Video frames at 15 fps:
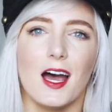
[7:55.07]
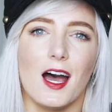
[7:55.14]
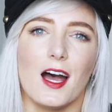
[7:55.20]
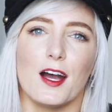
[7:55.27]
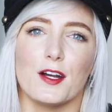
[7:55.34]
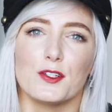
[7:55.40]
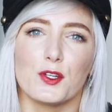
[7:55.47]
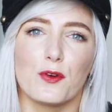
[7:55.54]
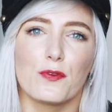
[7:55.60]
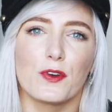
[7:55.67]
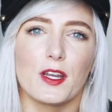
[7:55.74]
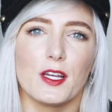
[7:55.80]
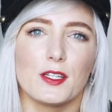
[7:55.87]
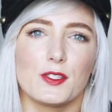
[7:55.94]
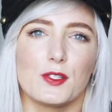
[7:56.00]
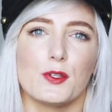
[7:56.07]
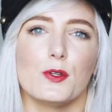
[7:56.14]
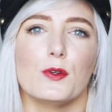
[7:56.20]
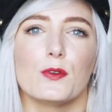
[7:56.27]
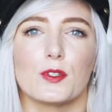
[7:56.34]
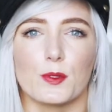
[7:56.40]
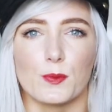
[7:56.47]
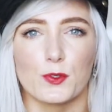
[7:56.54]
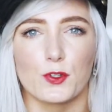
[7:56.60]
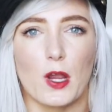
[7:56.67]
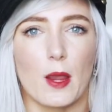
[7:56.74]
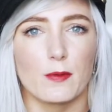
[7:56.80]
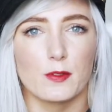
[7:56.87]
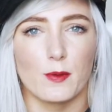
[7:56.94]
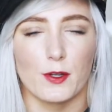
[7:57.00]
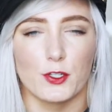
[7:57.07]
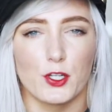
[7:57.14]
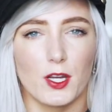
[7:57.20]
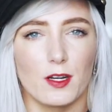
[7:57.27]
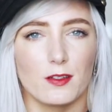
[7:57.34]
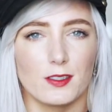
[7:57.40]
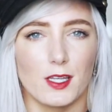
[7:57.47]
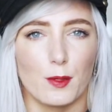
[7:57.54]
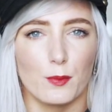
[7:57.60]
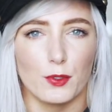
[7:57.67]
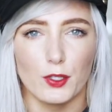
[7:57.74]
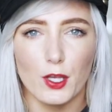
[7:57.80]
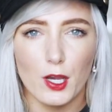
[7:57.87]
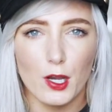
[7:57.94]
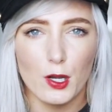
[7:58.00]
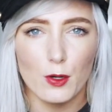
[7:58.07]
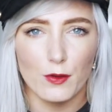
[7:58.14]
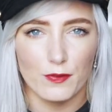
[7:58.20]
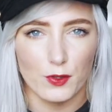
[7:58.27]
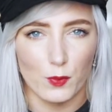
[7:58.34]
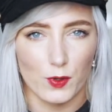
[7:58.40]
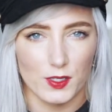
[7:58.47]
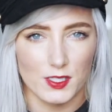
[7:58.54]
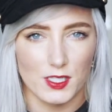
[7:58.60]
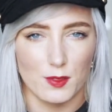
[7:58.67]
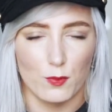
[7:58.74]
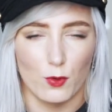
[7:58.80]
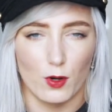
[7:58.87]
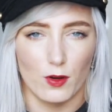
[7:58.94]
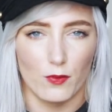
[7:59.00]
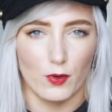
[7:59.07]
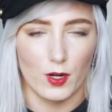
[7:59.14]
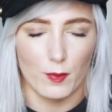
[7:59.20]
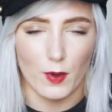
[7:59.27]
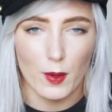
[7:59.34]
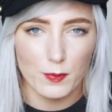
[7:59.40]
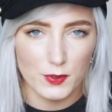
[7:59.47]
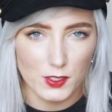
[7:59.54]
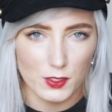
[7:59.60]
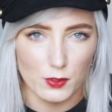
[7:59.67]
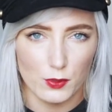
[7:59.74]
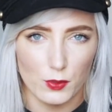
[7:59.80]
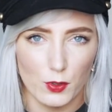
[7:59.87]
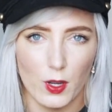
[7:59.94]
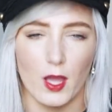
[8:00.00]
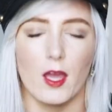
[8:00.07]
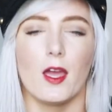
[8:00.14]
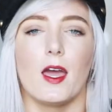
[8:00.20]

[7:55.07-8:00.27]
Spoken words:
Don't forget to subscribe to my channel down below if you want to see more of what I'm up to